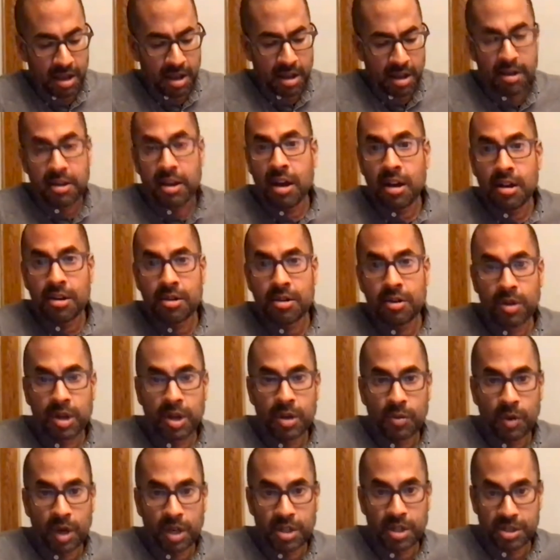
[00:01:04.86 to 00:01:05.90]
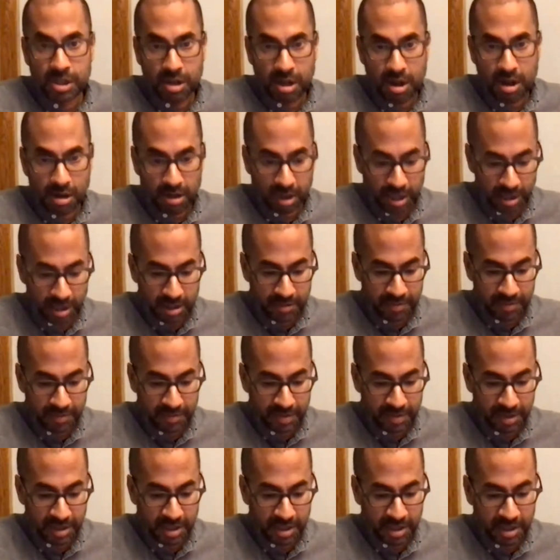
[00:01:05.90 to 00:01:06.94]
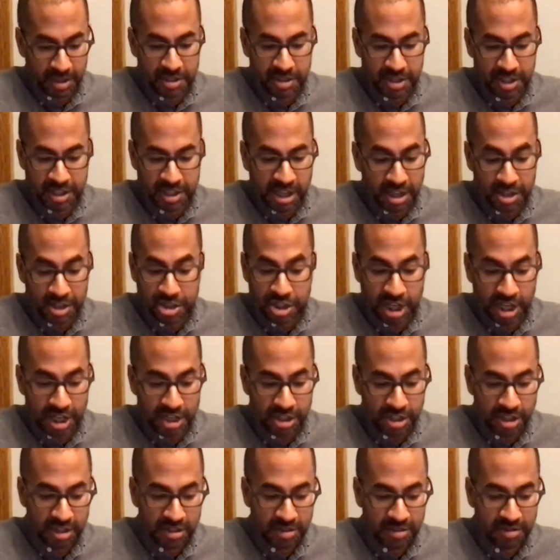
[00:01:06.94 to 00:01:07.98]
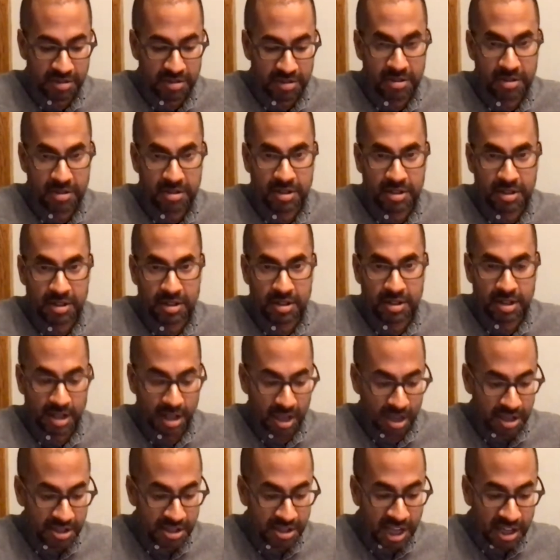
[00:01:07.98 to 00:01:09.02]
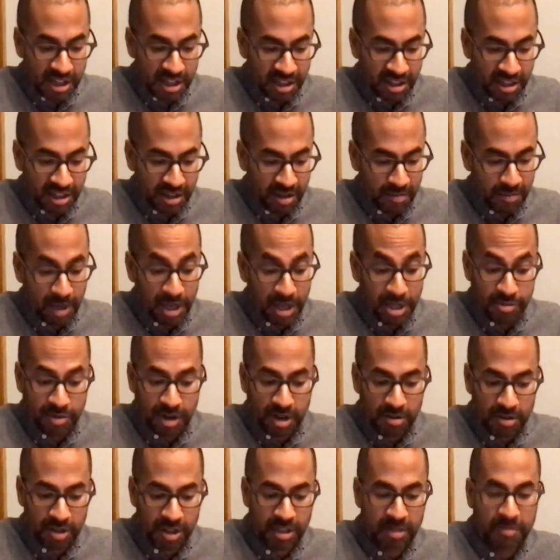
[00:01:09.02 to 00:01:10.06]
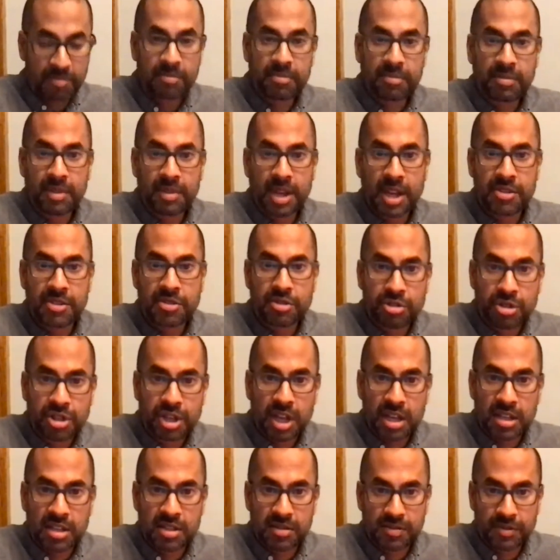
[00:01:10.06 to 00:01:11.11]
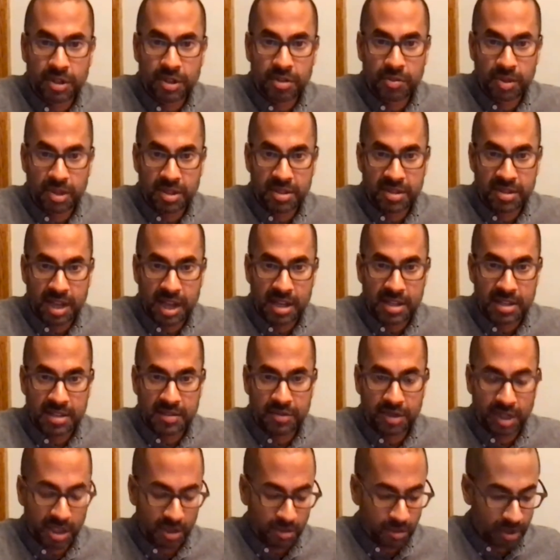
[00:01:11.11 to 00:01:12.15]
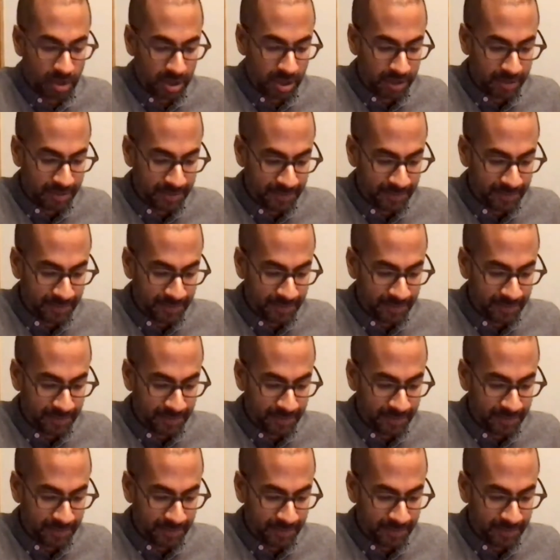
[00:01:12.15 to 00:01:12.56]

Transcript: Not knowing what to call it did not change it death by drowning as your chest filled with sacks of liquid.